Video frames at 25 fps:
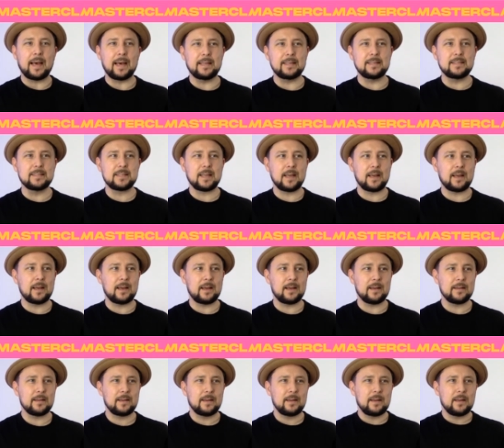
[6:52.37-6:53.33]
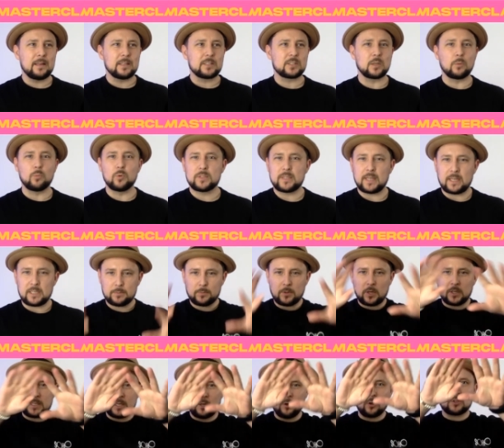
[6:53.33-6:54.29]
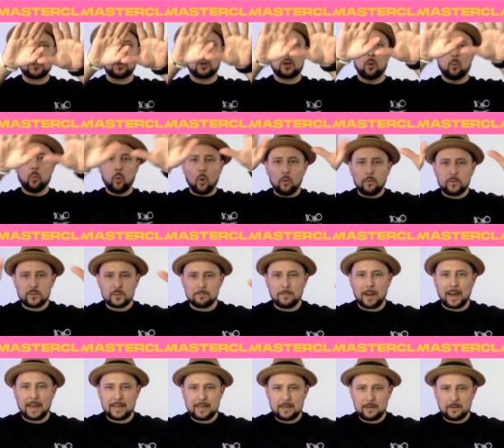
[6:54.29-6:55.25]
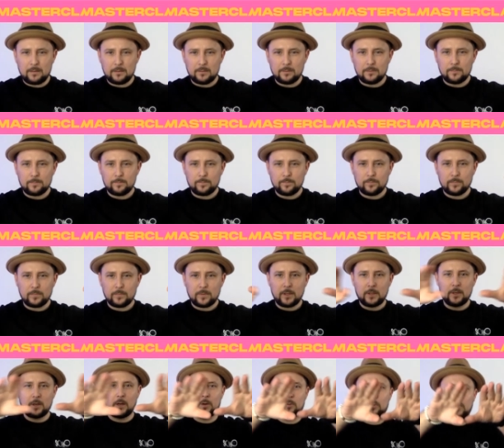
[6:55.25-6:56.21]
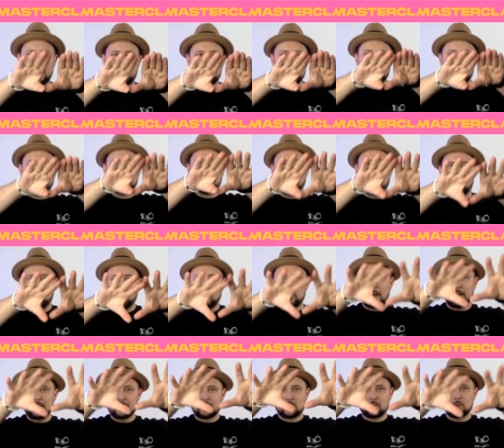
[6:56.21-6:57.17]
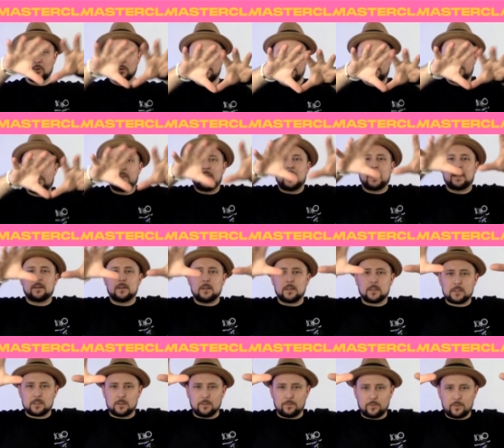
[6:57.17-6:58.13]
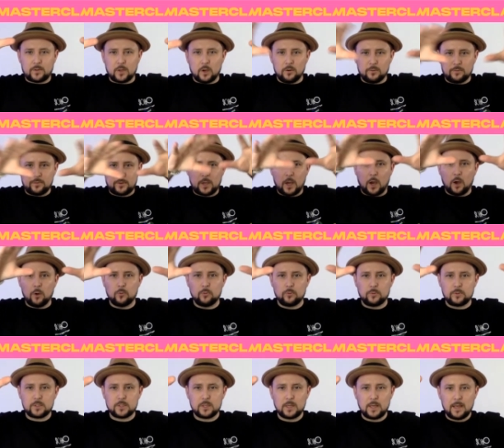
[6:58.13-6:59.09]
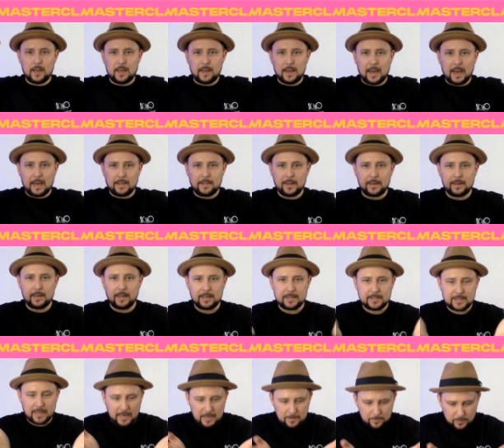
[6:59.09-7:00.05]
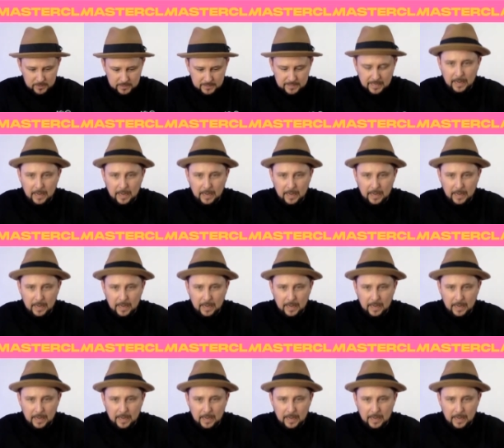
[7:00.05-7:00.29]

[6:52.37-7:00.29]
And someone said it's because it looks like a wolf's mane, you know, where you've got all that sort of thickness of coat and then it tapers